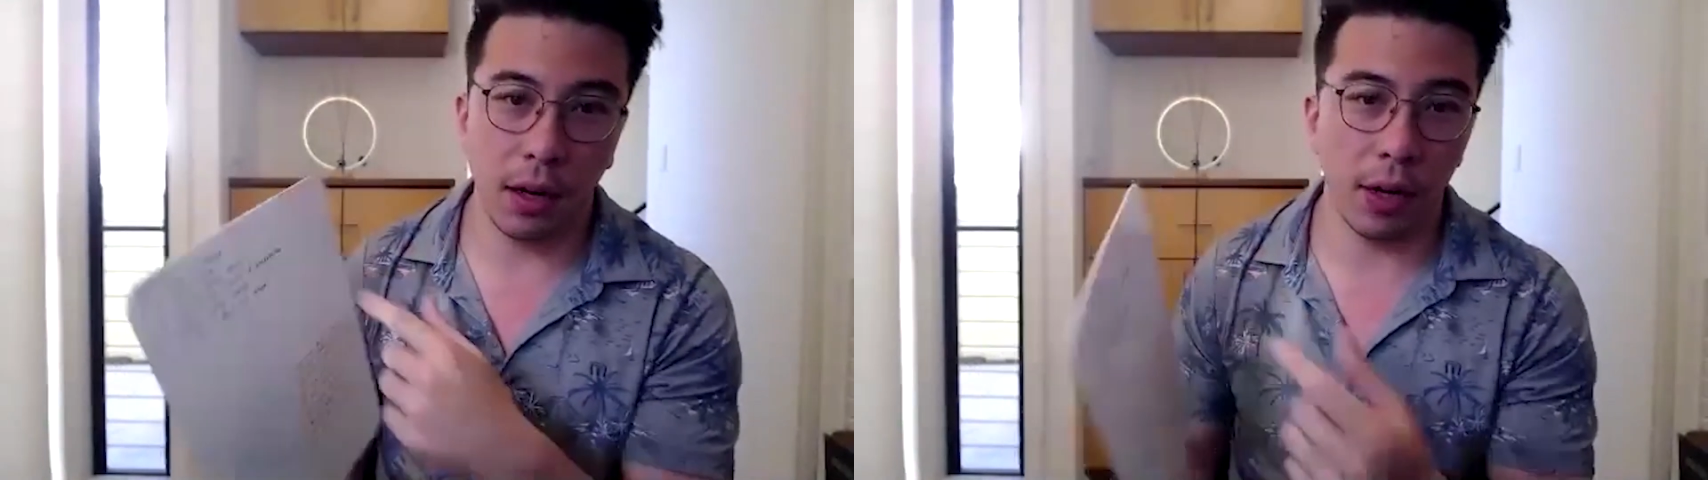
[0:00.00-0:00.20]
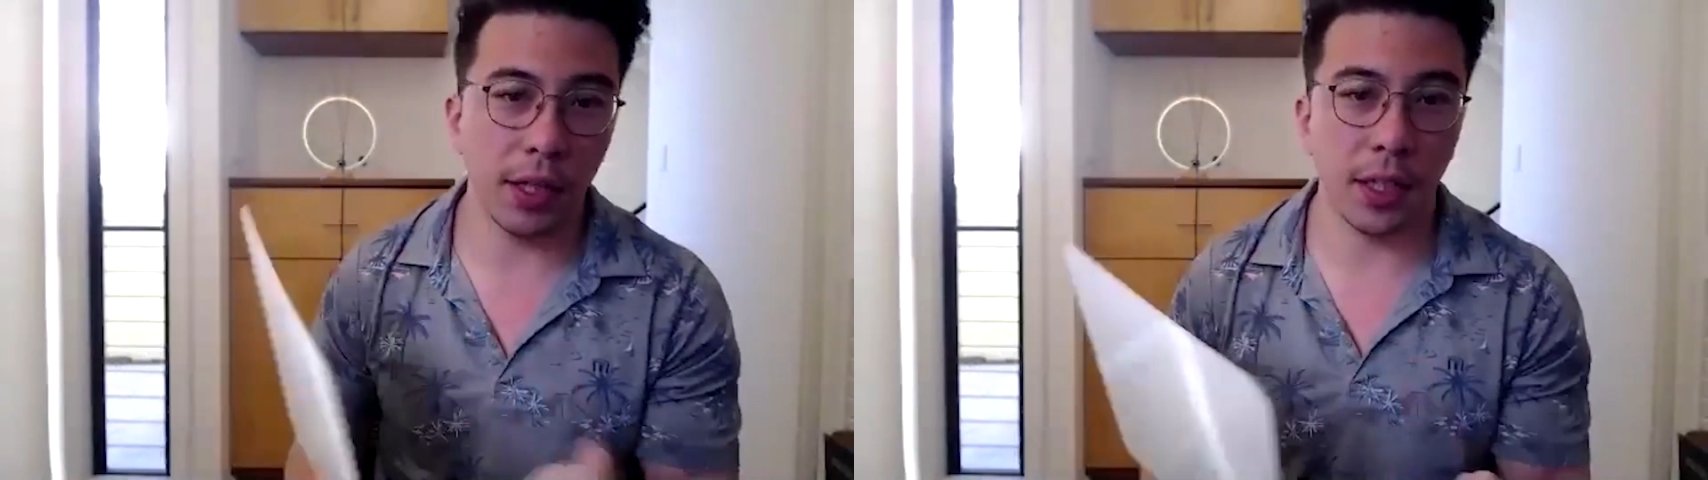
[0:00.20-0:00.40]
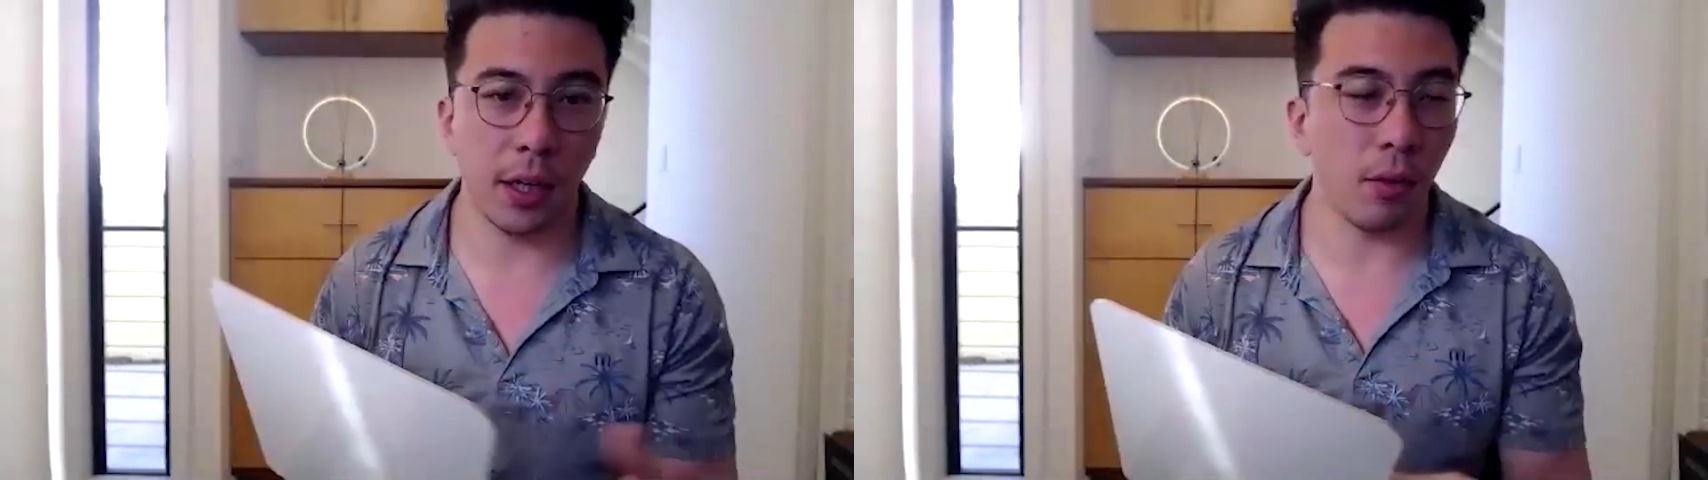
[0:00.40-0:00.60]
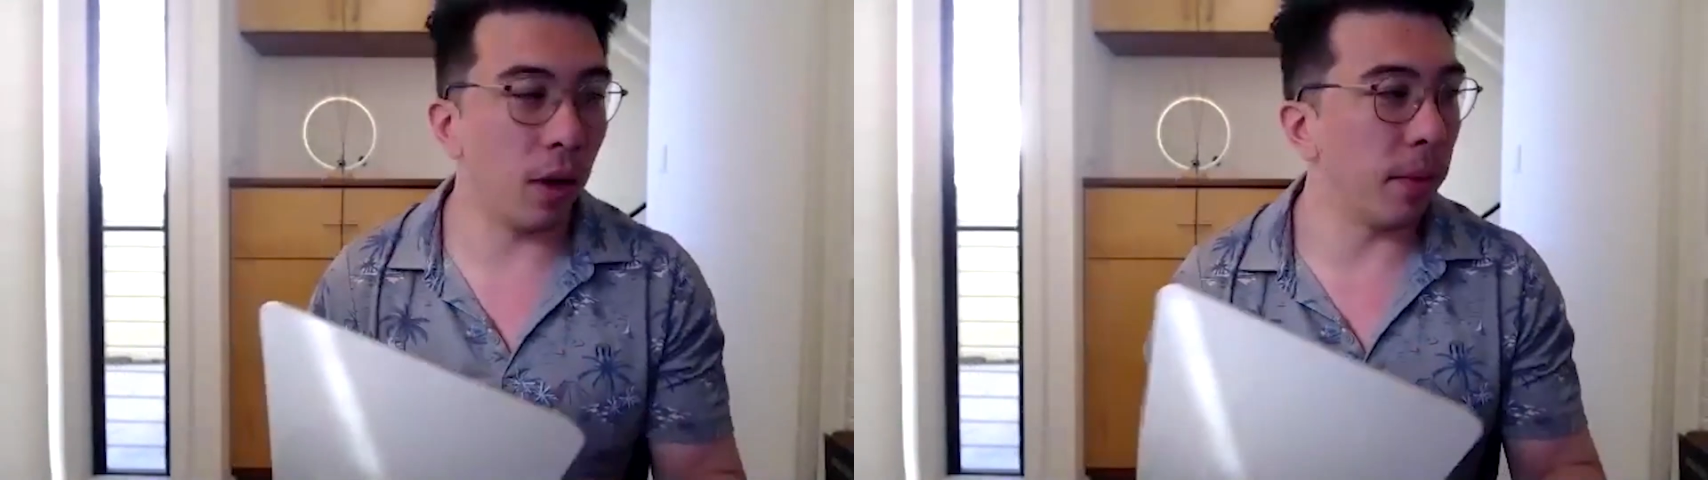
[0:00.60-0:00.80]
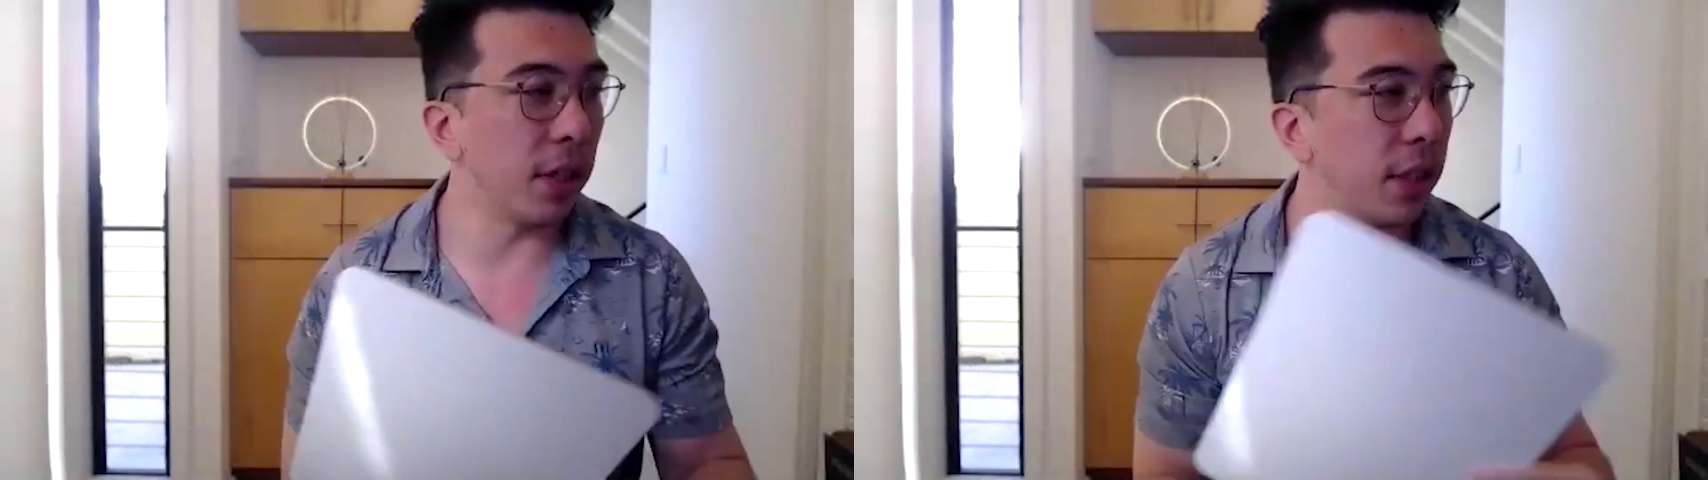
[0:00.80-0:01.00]
write down
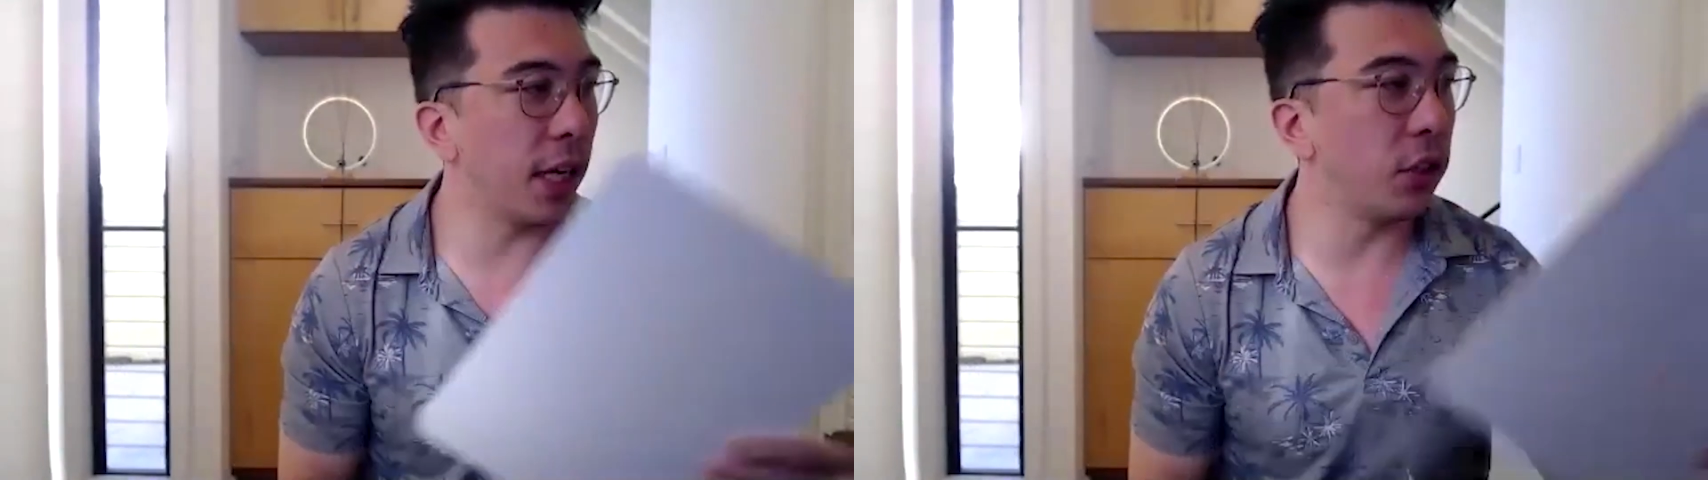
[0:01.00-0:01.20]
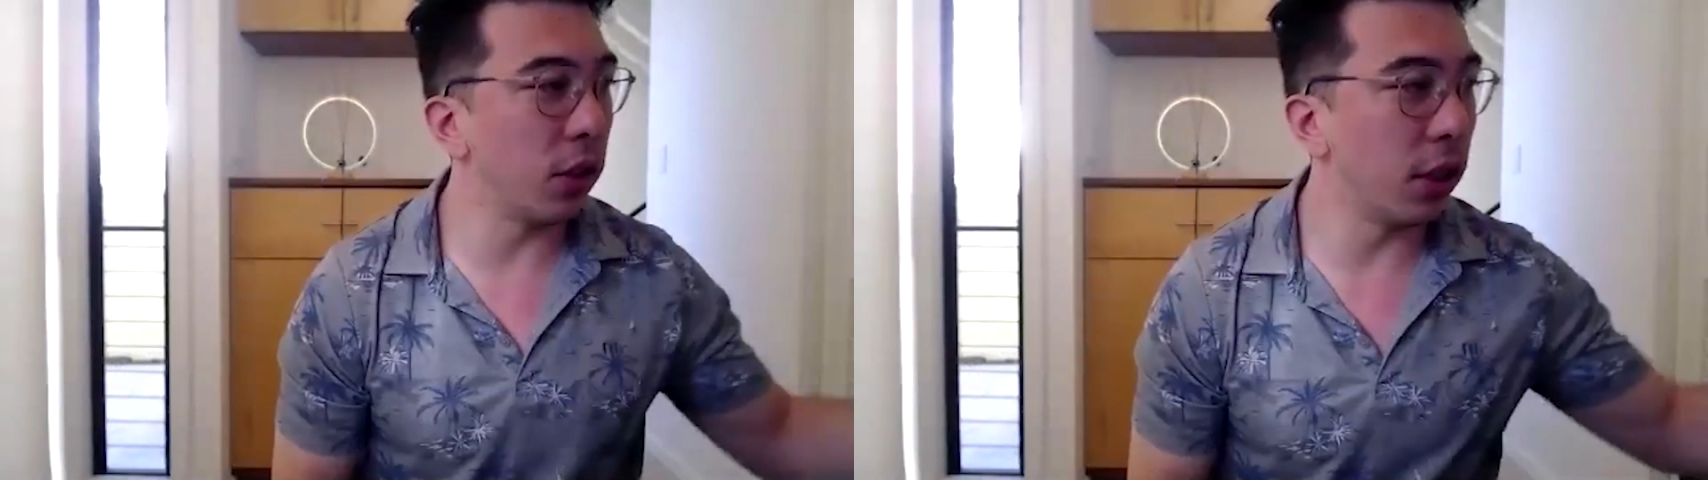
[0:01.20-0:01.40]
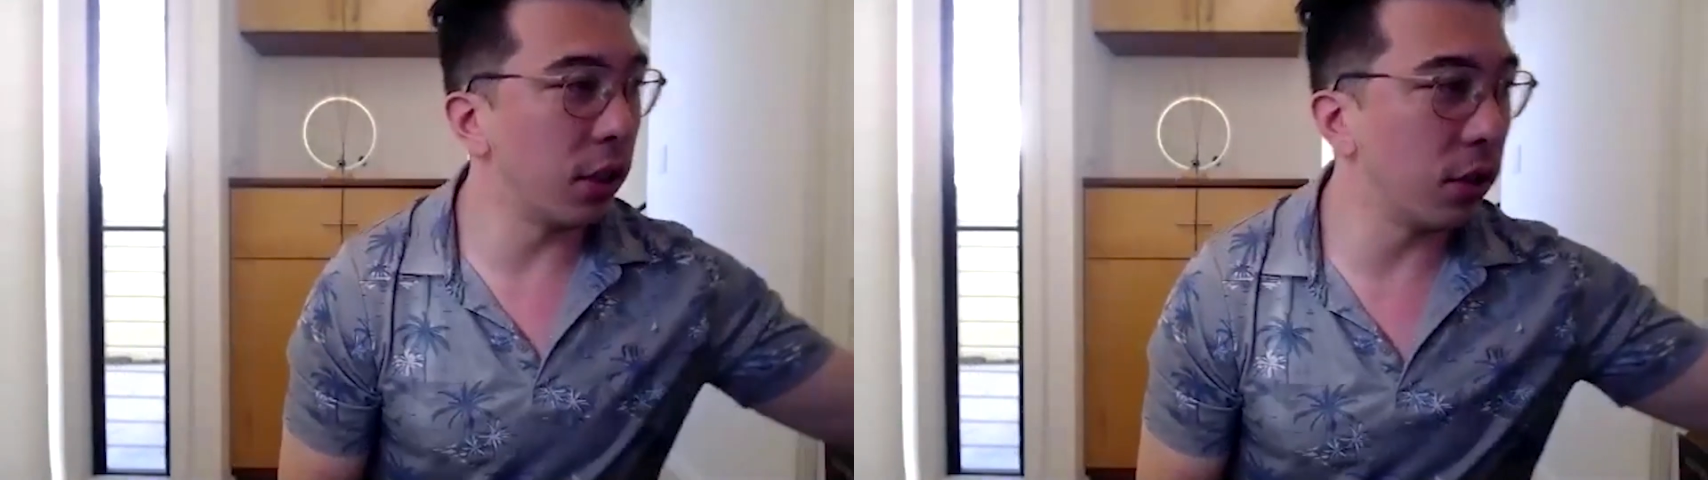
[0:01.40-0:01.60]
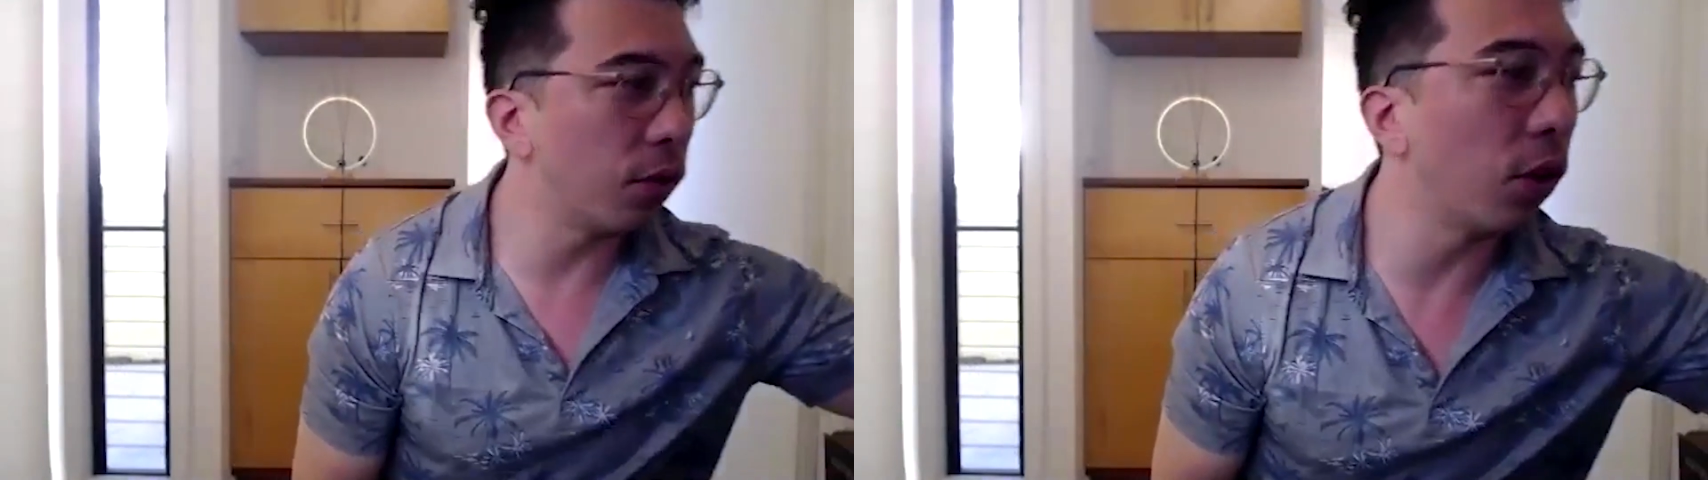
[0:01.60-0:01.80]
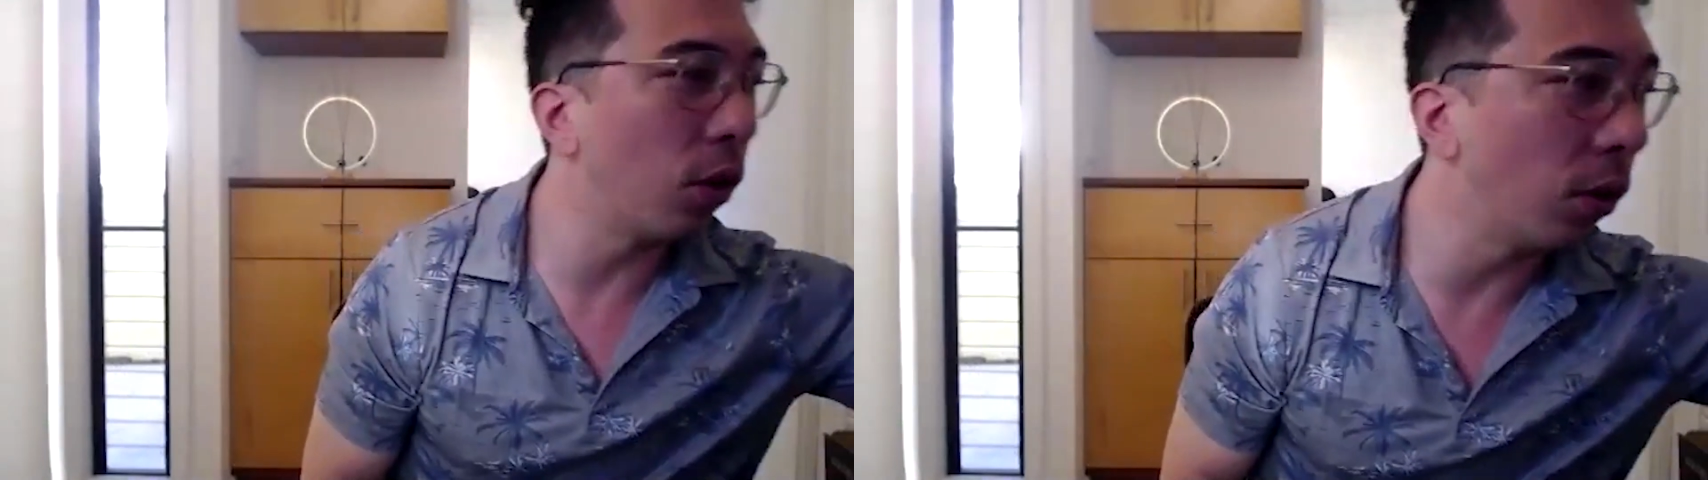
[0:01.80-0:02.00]
what my schedule is
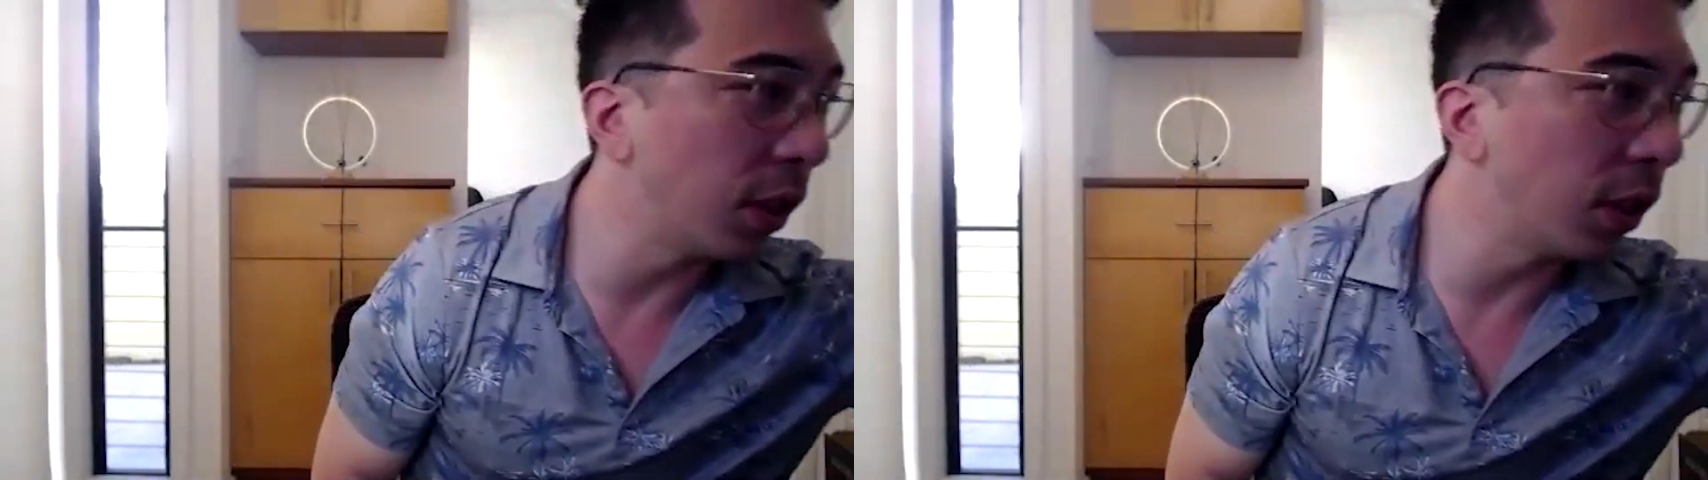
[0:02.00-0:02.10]
for the whole